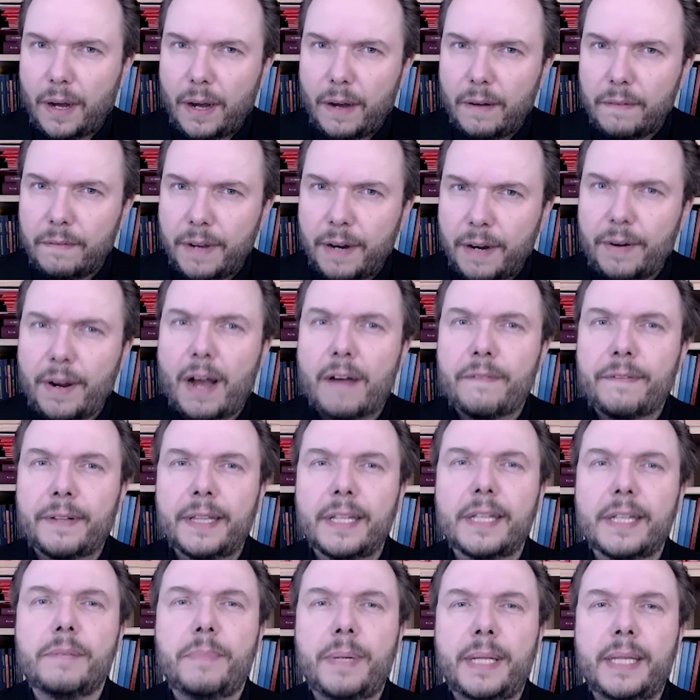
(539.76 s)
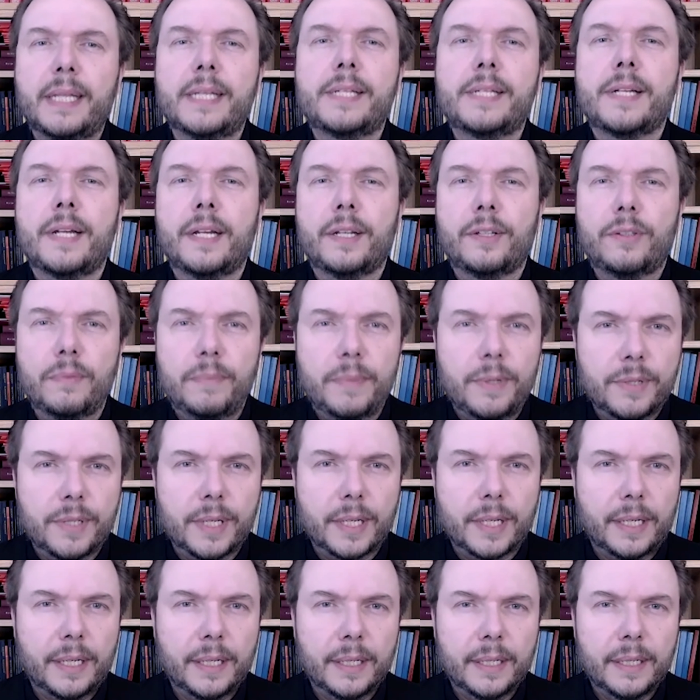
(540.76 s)
very often li- be listening to
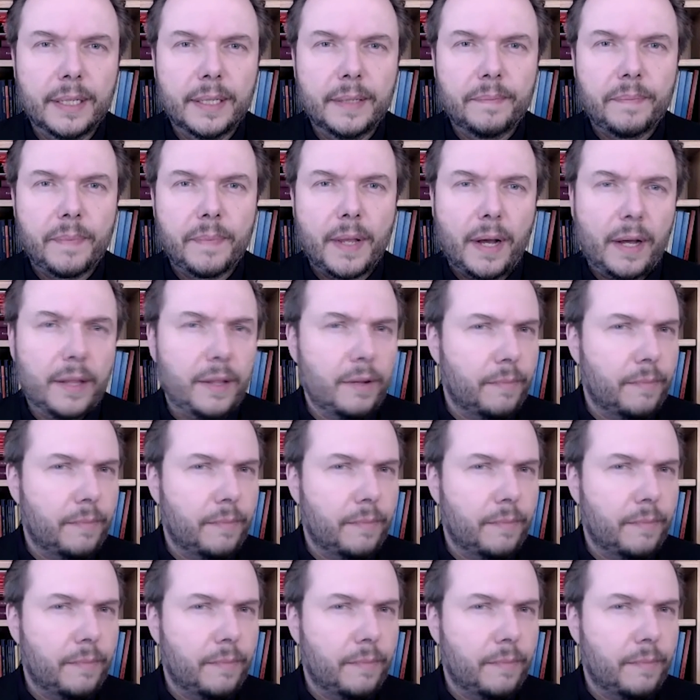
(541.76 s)
music on the